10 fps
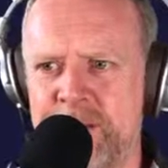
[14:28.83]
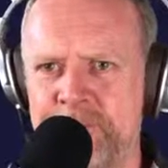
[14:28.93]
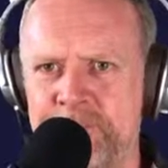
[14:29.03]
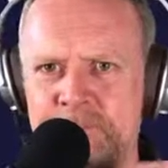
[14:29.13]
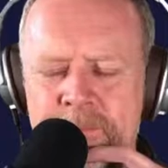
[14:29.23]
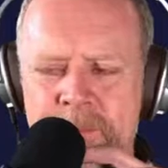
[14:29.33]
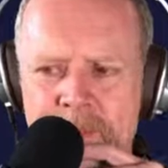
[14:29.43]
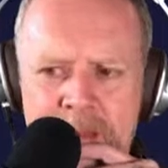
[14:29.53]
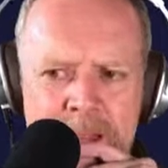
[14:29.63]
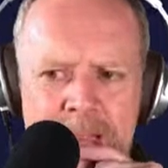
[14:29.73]
it.
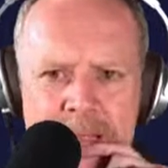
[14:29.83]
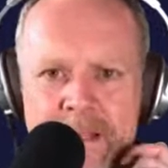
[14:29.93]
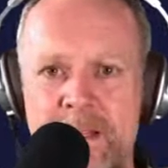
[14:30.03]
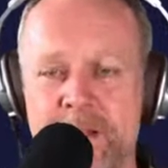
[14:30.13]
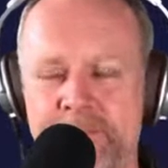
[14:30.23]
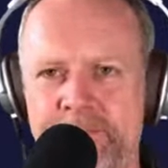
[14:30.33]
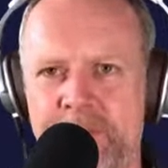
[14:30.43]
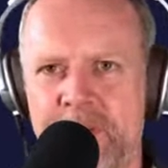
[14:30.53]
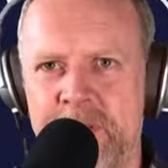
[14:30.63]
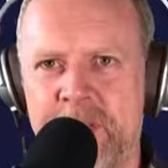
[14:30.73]
Oh,
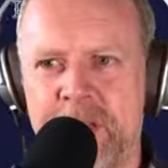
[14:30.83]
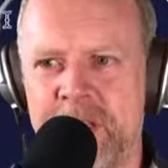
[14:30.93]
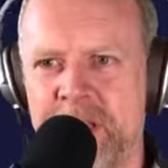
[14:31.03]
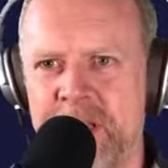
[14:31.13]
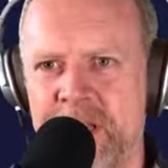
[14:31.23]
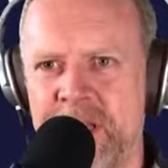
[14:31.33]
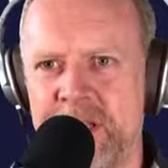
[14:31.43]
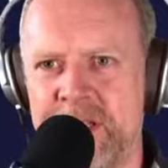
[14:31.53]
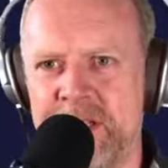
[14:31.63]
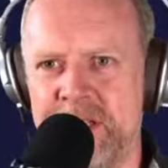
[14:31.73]

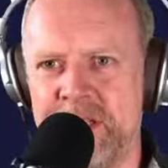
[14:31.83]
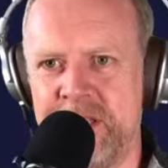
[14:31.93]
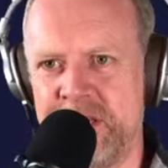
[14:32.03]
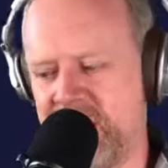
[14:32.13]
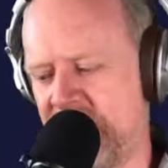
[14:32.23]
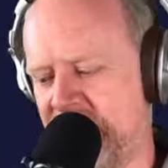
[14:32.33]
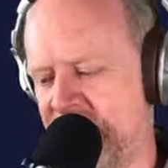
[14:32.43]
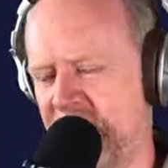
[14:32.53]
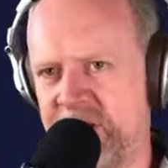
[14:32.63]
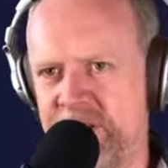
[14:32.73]
and you can't
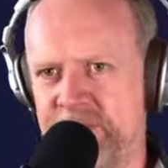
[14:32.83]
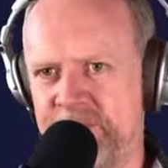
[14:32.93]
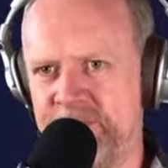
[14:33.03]
find it.